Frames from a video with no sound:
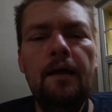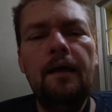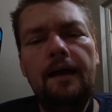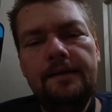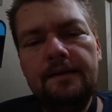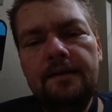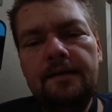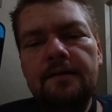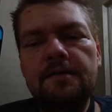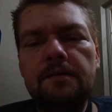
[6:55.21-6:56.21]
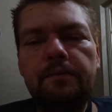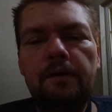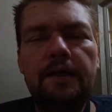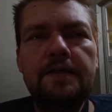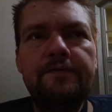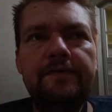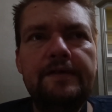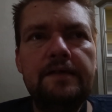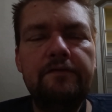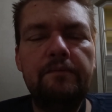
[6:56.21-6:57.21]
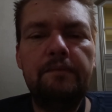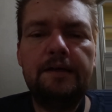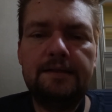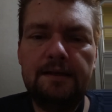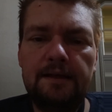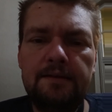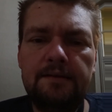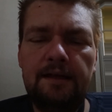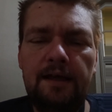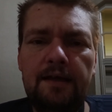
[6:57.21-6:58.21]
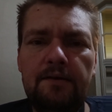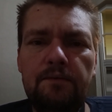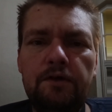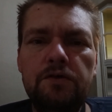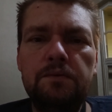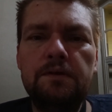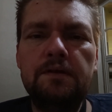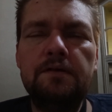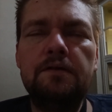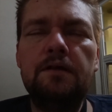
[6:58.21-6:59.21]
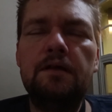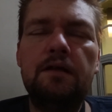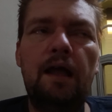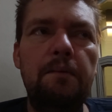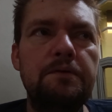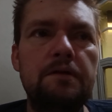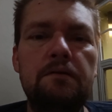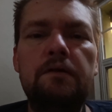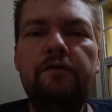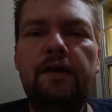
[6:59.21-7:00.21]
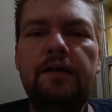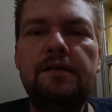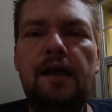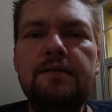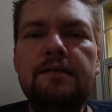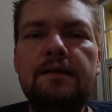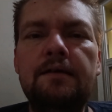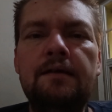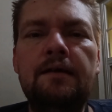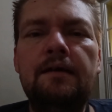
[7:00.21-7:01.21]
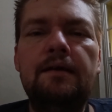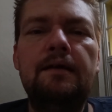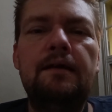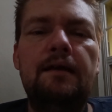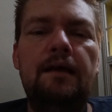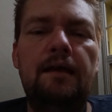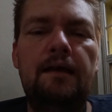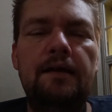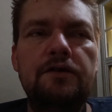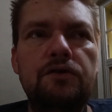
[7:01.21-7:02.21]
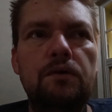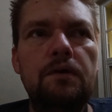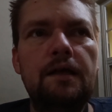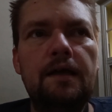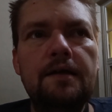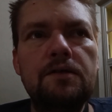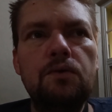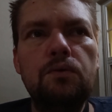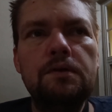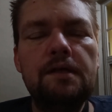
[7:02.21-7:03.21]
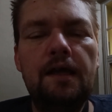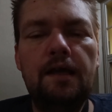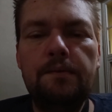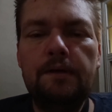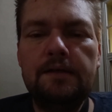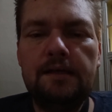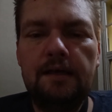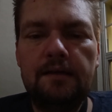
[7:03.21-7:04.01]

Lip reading: I did get a surprise visit from my son today, which was absolutely fantastic. He had a short day at school today because he had a